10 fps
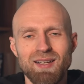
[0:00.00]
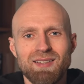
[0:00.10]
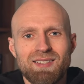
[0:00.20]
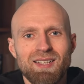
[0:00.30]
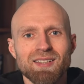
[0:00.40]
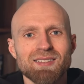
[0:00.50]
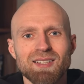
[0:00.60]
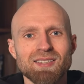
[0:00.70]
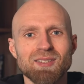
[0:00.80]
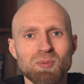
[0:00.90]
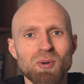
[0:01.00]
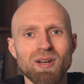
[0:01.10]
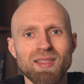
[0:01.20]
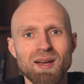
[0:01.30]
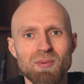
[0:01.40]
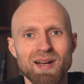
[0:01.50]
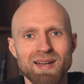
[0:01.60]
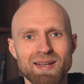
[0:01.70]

It just doesn't work that way.